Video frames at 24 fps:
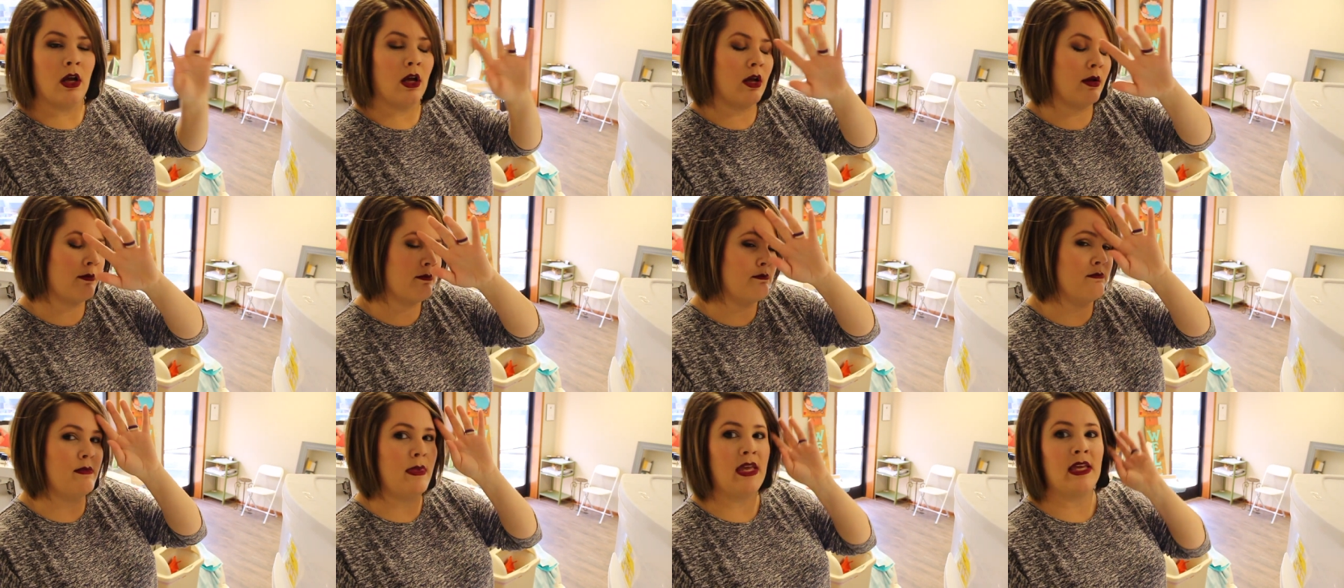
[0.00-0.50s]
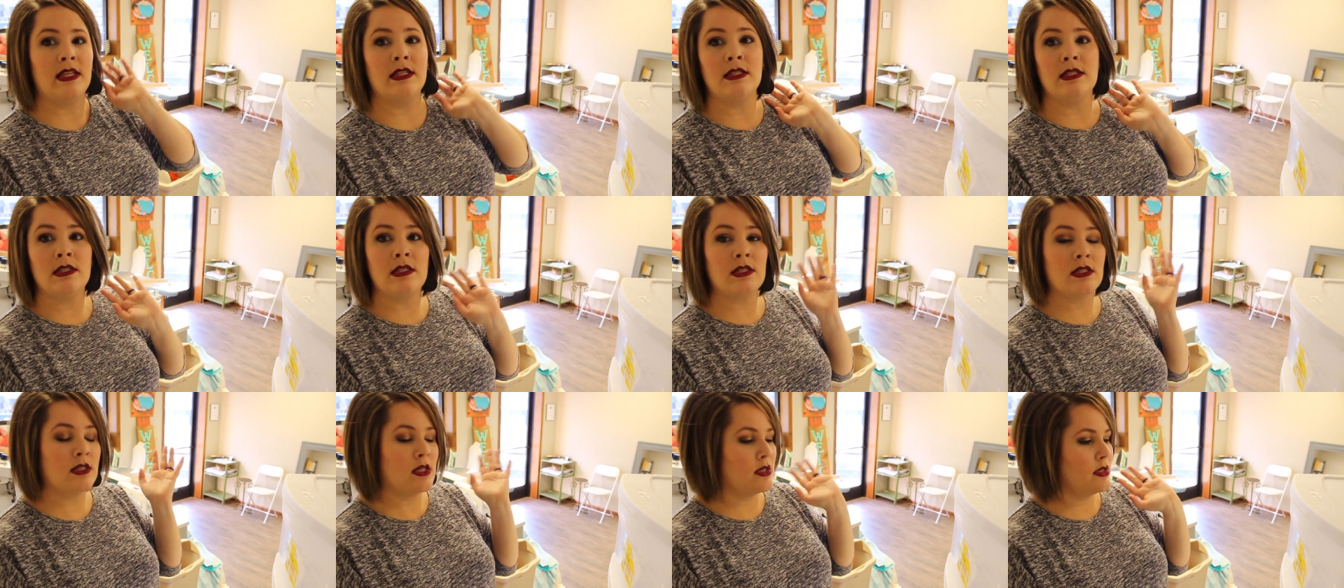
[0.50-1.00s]

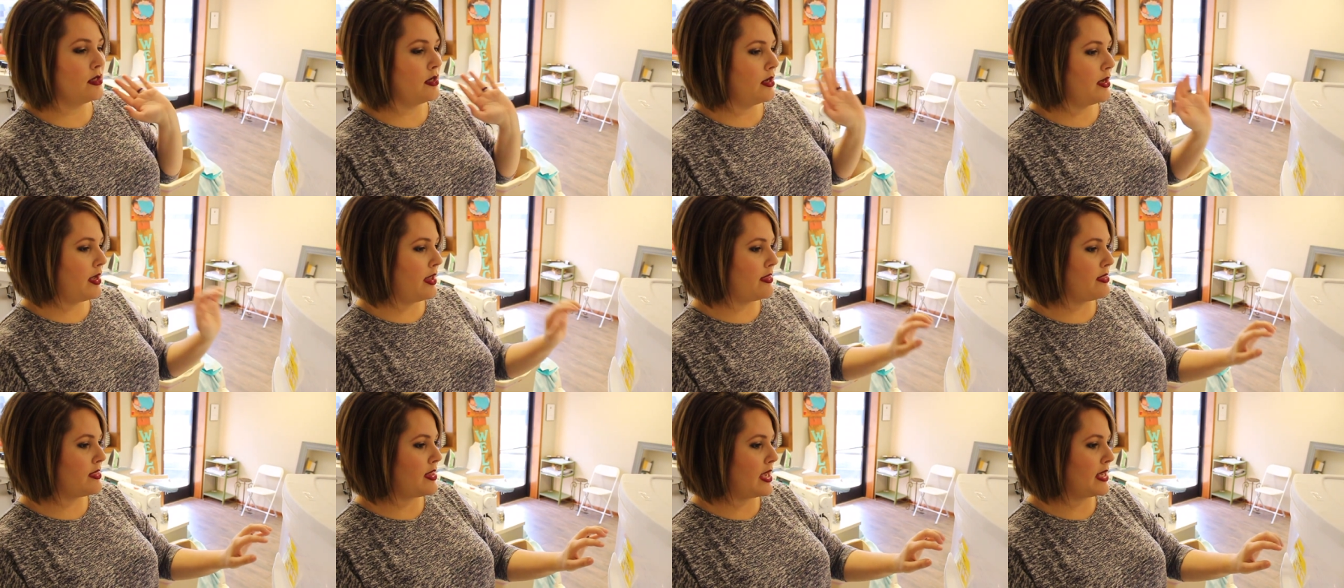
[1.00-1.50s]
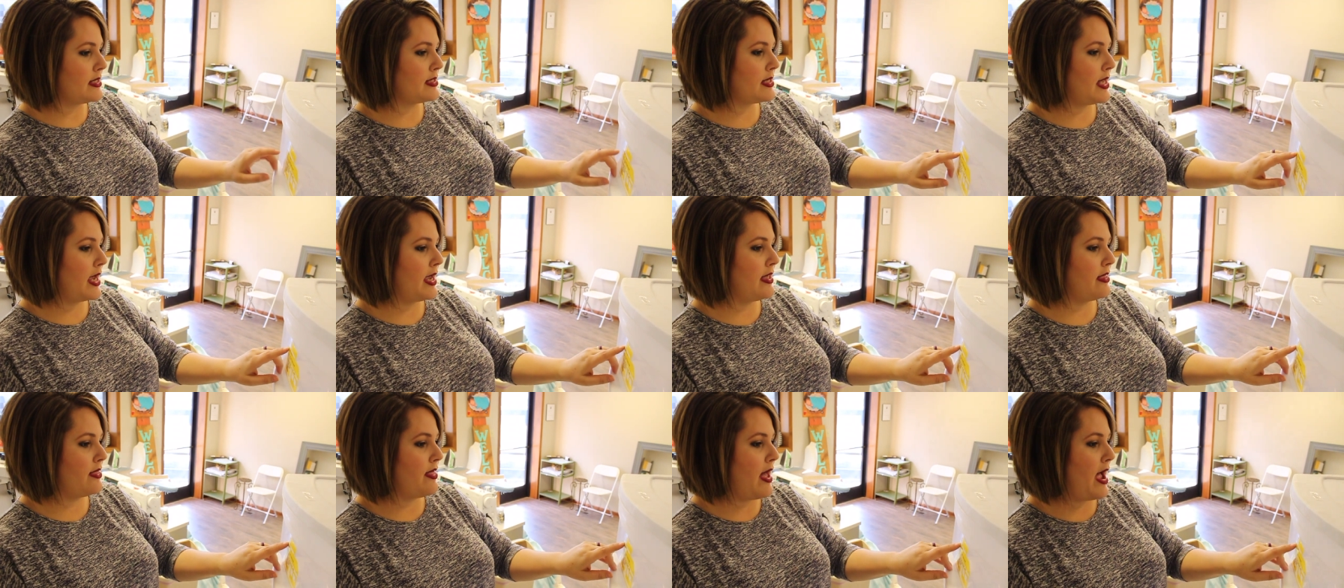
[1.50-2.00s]
mints and things
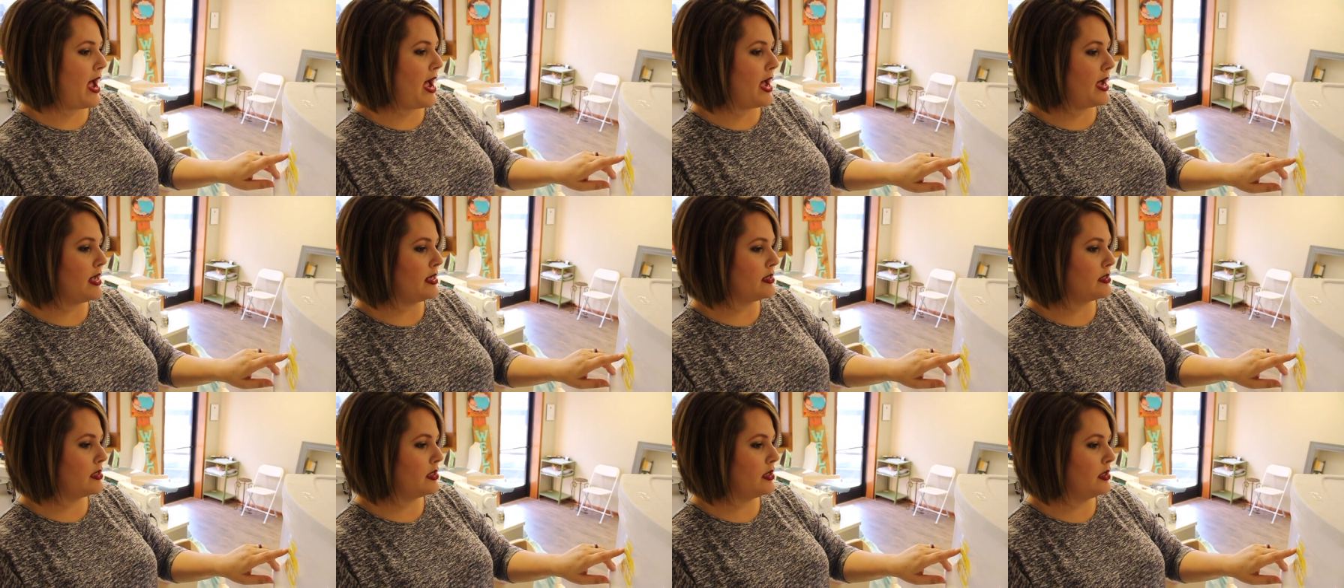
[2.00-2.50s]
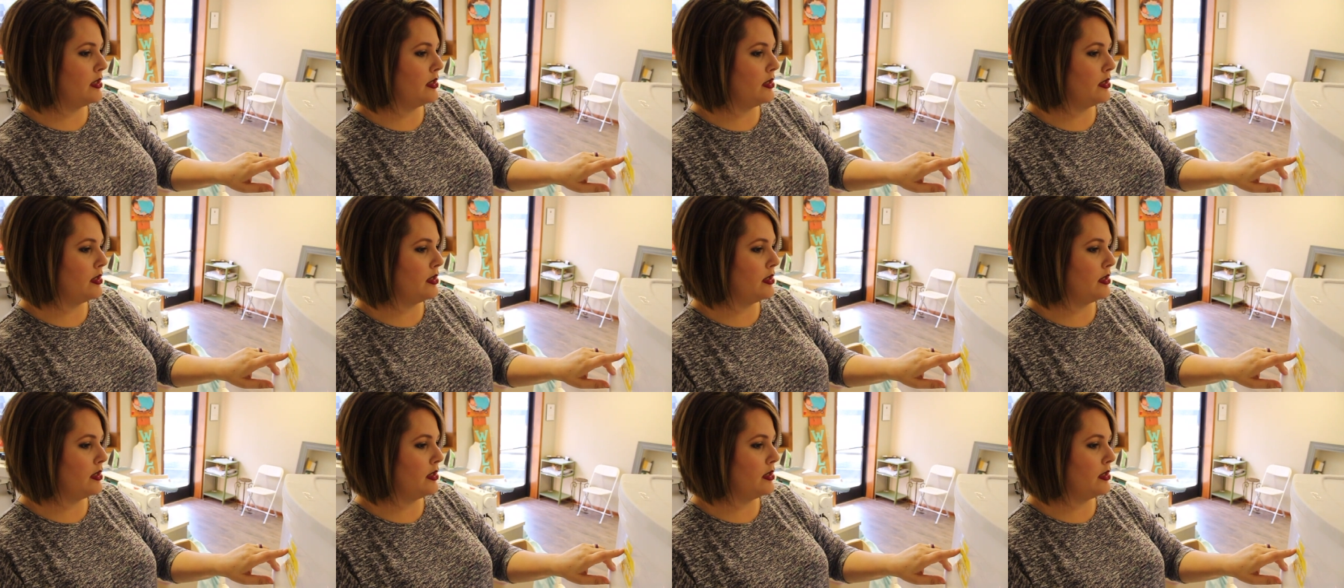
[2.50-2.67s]
like that.